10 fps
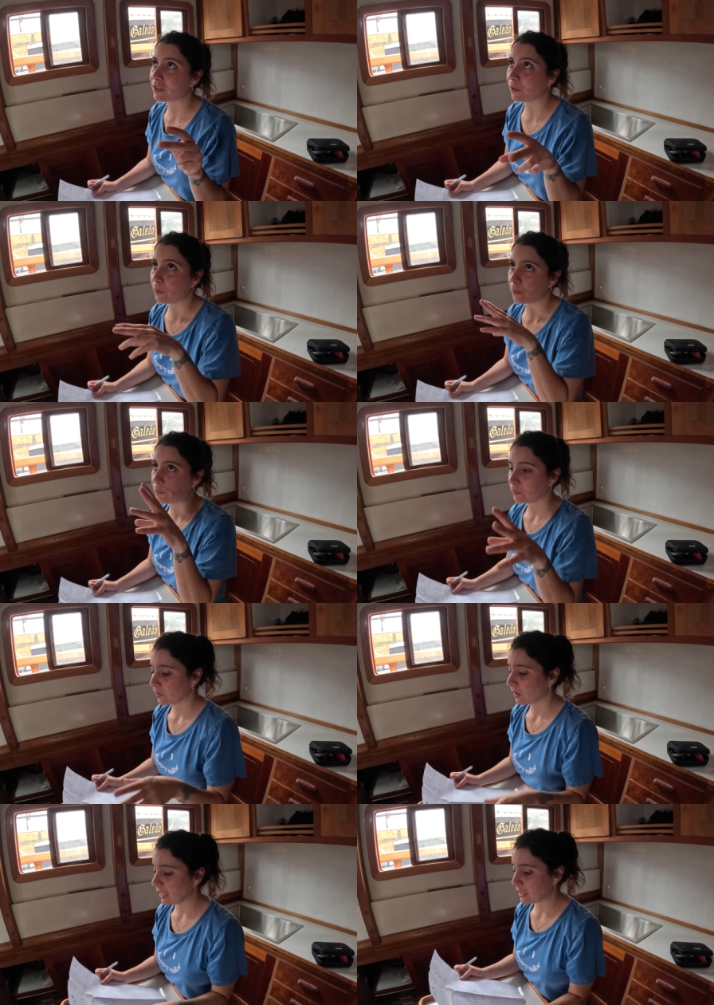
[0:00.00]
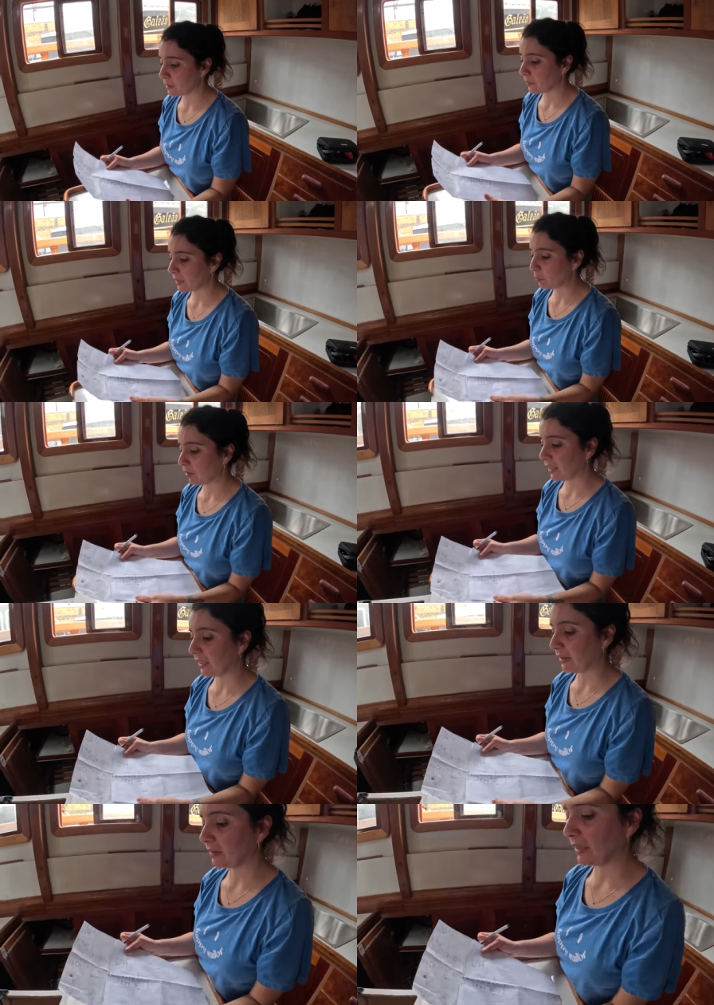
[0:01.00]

So that's what we are planning,